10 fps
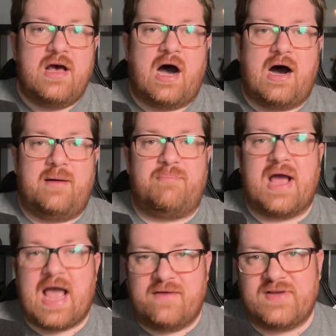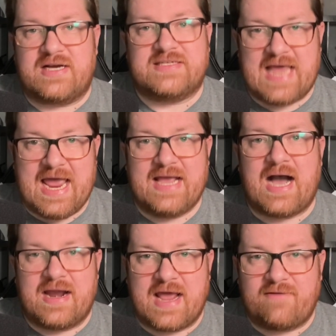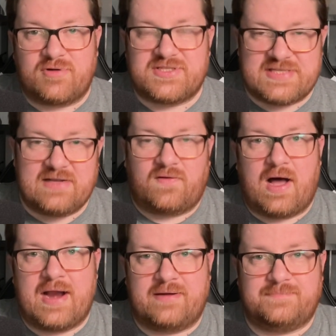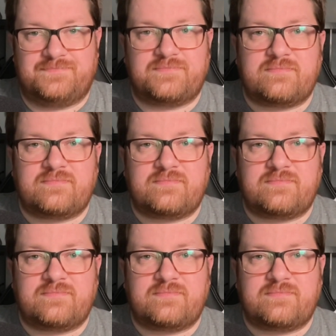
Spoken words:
By having a tag on every single item,